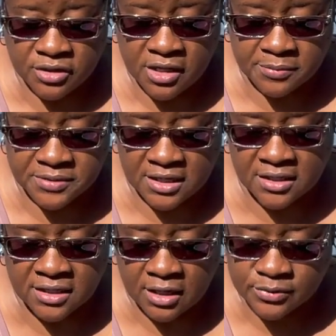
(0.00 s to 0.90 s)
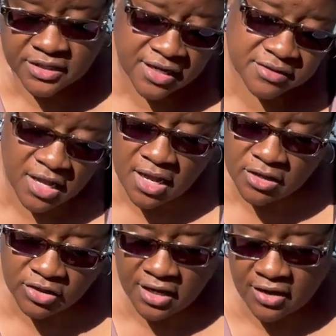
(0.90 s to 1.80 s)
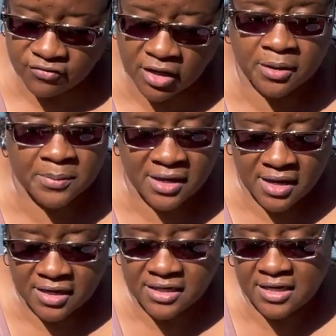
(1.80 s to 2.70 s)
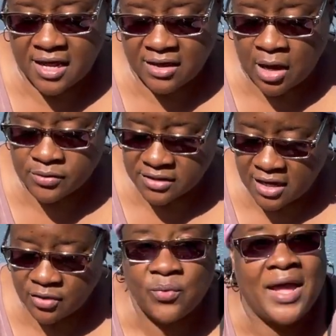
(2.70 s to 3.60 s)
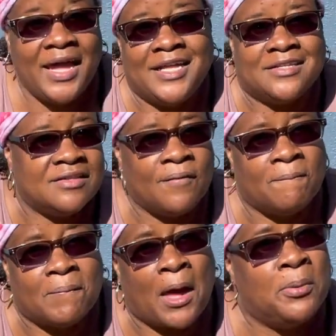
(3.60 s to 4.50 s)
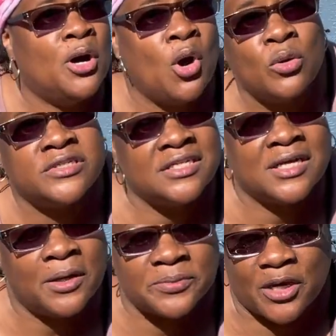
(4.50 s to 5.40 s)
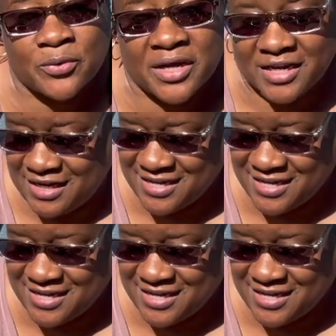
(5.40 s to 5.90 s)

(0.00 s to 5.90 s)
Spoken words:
cups? And then I was like, yeah, you can have cup. Then I was like, wait, I put holes in the cups already.